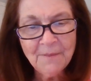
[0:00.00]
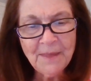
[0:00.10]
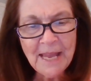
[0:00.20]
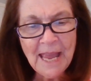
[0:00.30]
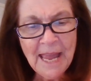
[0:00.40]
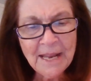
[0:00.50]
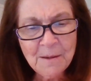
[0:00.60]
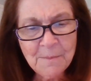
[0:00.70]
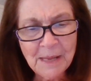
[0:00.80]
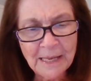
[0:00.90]
The
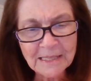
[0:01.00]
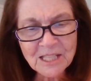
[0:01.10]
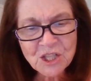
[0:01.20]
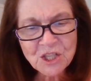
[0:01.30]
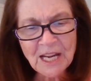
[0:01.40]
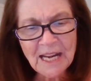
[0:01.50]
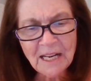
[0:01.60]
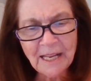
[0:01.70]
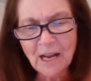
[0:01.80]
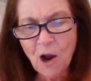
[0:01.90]
enemy
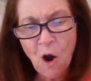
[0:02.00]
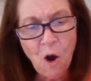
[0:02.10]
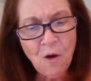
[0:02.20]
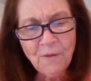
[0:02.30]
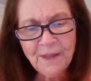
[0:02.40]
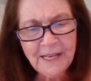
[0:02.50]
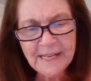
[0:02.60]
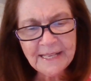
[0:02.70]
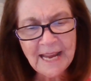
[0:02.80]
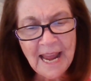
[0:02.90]
stealing all that
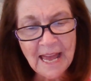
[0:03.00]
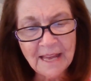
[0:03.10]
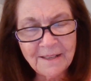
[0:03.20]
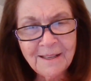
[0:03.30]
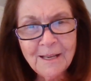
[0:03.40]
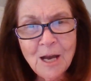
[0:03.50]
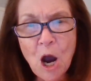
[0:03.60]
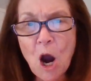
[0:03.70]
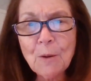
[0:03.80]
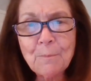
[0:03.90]
he can
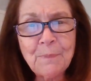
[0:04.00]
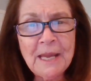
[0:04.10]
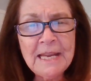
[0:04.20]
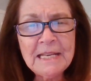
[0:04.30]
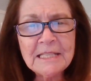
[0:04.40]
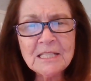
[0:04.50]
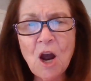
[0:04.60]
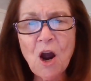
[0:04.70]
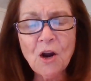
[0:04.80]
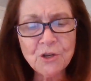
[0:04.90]
our peace,
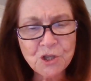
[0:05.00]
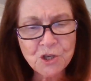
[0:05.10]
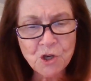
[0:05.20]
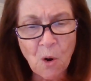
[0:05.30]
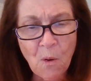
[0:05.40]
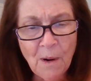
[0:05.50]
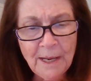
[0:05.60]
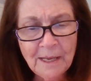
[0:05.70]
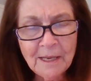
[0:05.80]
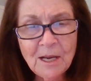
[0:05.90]
our joy,
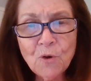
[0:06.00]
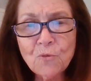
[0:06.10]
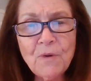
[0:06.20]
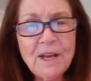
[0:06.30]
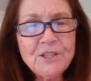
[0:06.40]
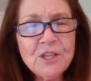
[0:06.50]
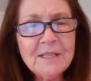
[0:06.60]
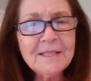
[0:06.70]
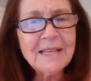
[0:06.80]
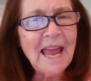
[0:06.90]

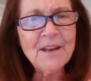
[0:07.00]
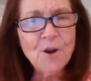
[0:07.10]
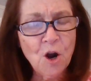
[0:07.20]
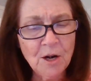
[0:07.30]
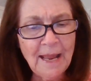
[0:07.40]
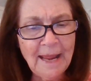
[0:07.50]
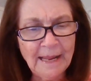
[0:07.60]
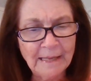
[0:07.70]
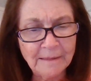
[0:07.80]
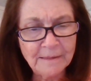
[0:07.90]
riches, and our
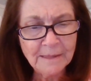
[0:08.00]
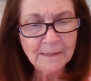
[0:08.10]
land.